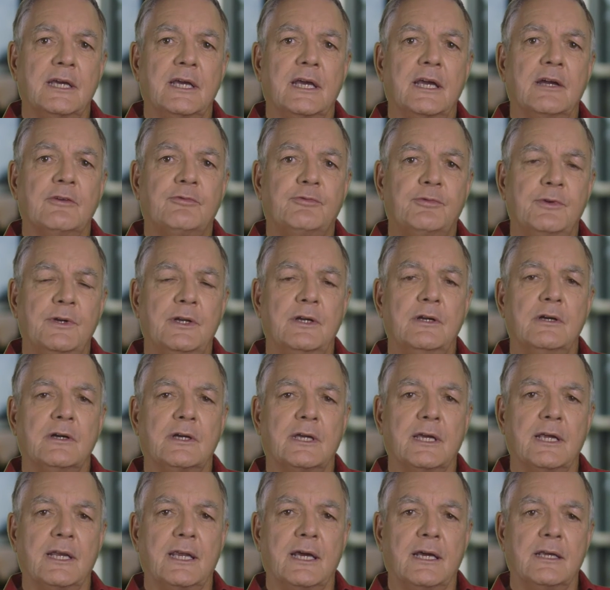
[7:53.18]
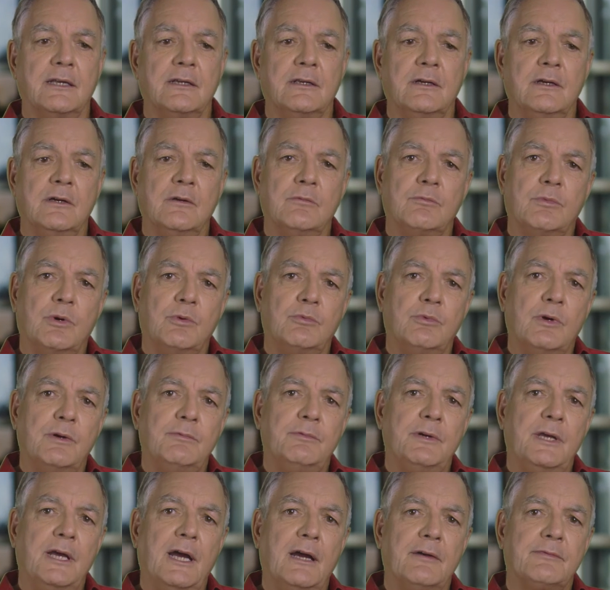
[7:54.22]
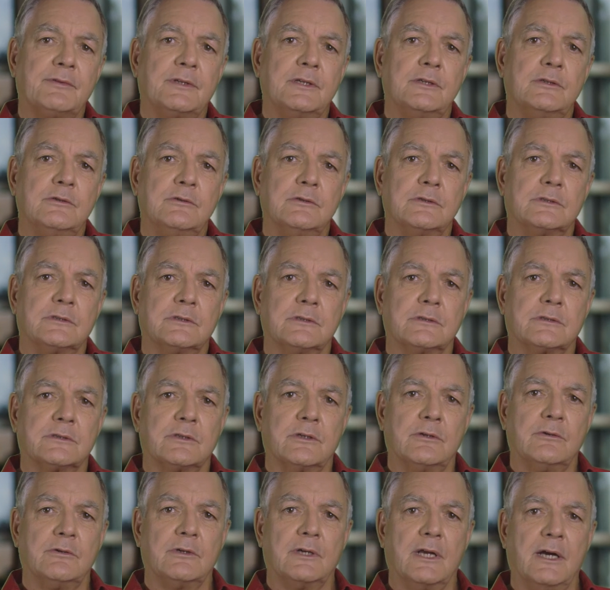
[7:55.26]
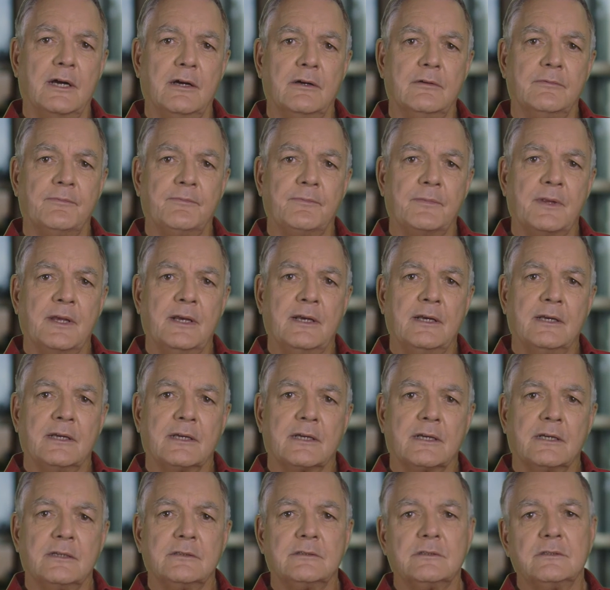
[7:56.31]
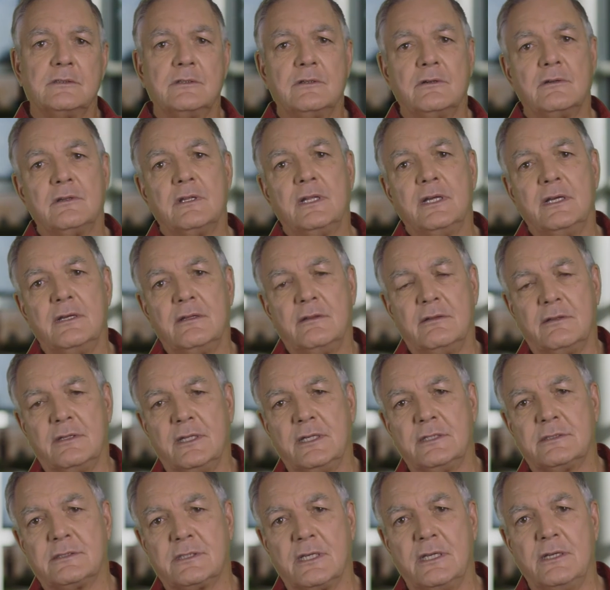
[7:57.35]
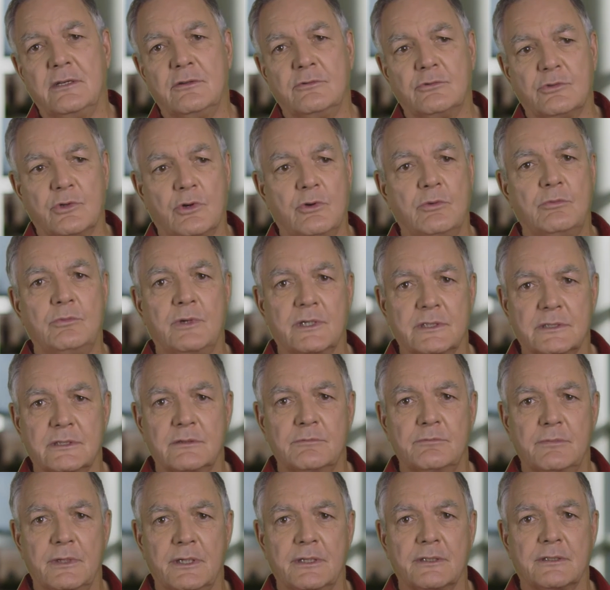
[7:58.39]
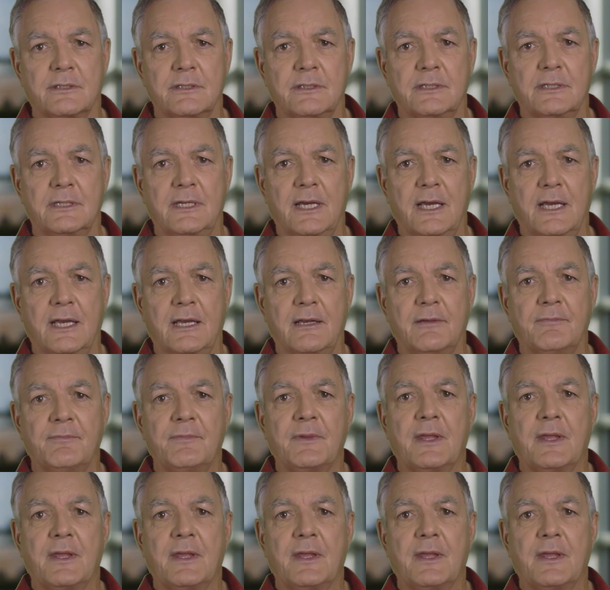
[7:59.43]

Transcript: if we look at it. But what we have to do is to slow down. Because, they say Rome wasn't built in a day.